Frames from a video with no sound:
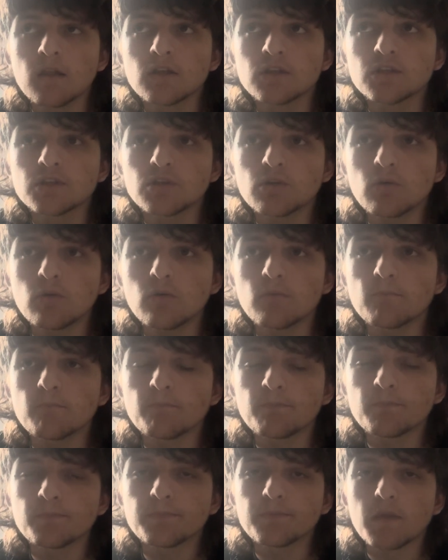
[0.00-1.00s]
So
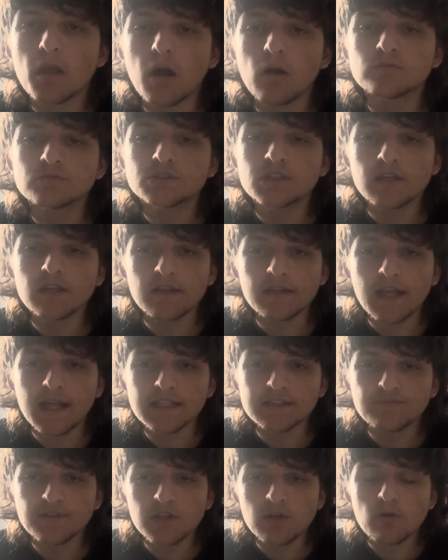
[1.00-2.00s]
I'll see you
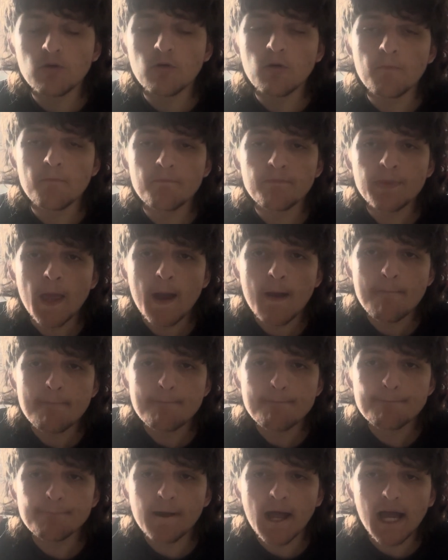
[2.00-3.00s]
next video.
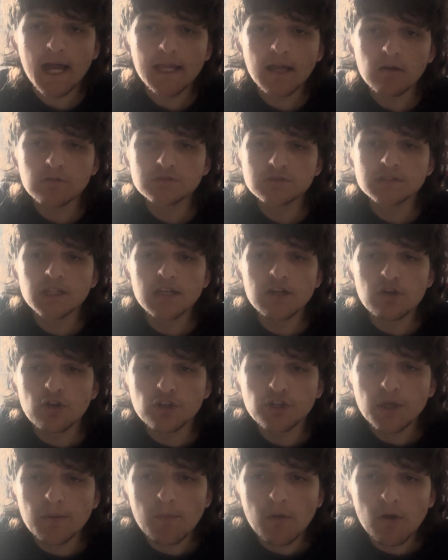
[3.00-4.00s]
Bye. I'll see
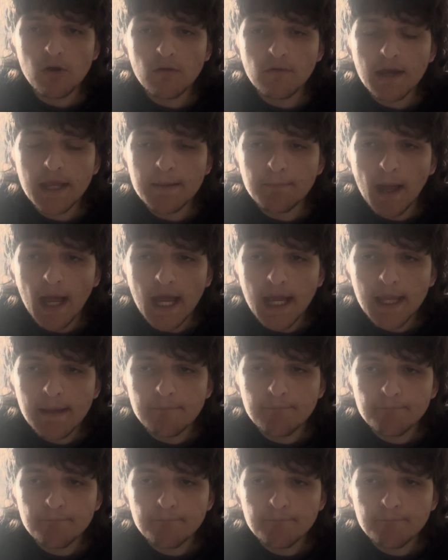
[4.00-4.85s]
you tomorrow. Bye.